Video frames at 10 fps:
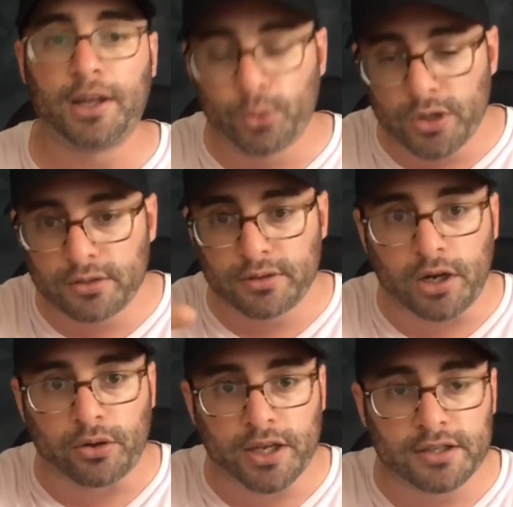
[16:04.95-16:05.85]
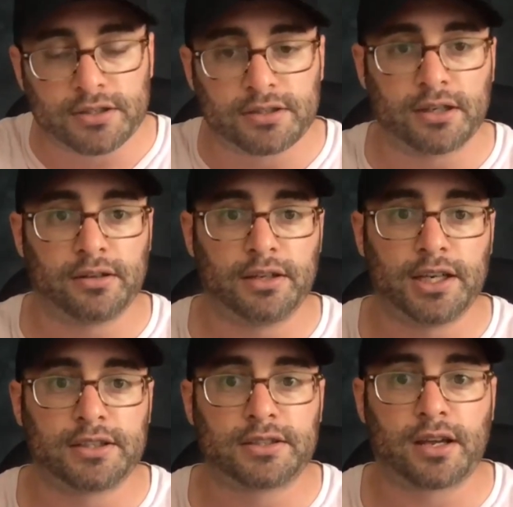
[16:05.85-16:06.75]
was, you know, his
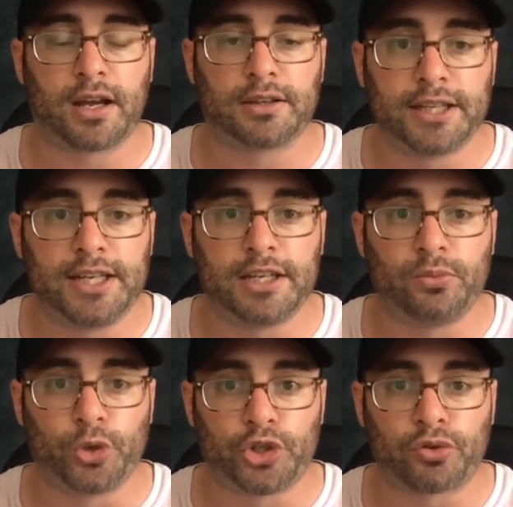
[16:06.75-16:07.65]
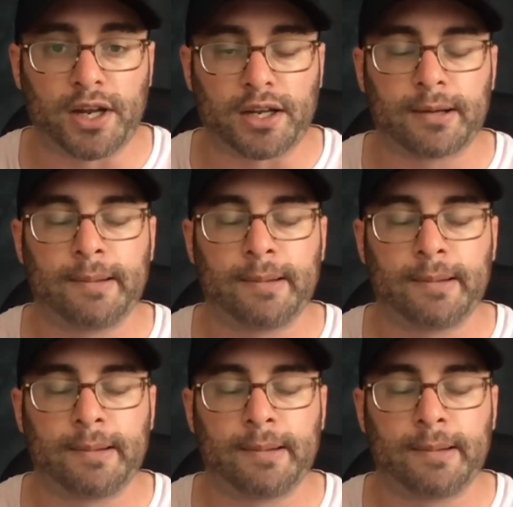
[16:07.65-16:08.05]
lead would shrink.